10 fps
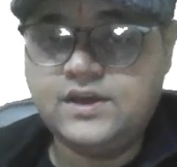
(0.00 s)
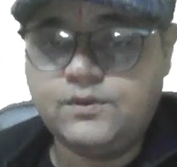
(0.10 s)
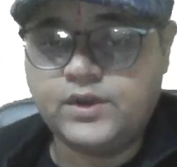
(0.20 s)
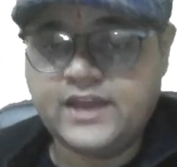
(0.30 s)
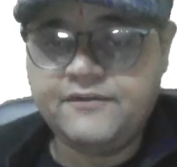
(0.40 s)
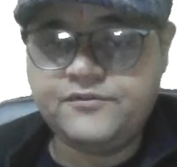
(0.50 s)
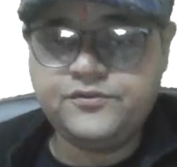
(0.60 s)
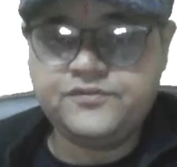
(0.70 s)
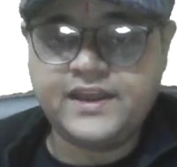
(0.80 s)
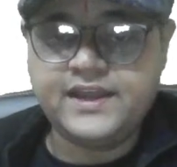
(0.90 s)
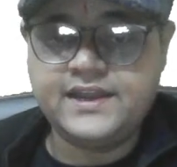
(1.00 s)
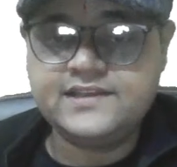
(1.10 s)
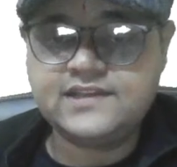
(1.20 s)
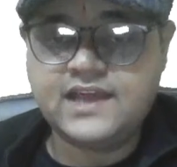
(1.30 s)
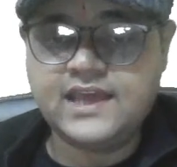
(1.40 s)
What I have to find
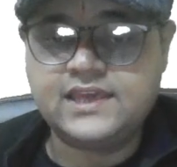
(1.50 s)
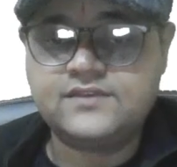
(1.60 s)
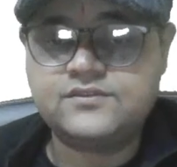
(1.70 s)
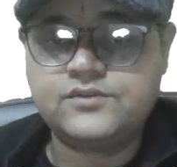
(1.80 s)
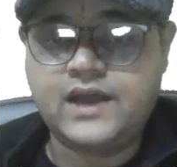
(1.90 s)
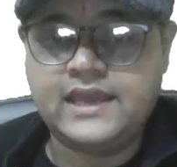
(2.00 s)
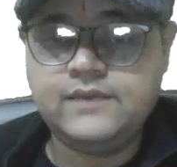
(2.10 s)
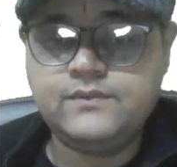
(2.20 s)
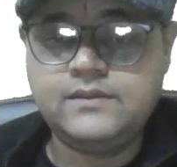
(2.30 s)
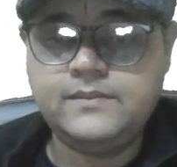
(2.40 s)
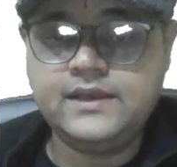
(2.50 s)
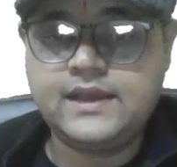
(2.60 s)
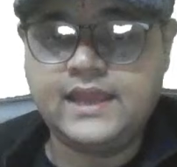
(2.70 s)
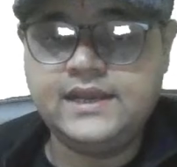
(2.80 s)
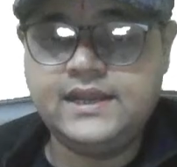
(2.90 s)
is I. So I will be
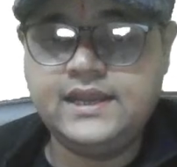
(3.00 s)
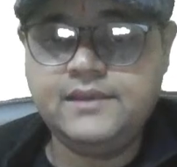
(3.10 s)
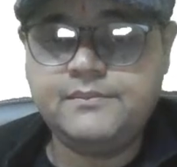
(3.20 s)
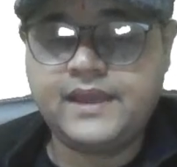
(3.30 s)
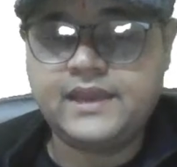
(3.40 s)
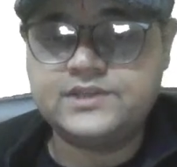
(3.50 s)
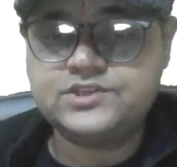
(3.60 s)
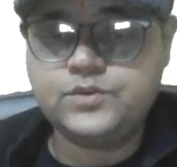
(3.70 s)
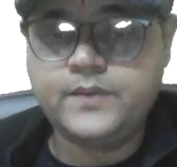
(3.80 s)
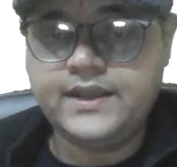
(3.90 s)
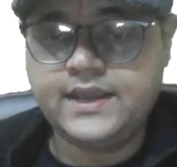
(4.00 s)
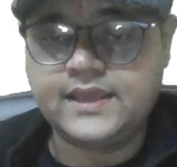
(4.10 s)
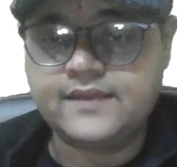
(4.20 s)
90 minus 20.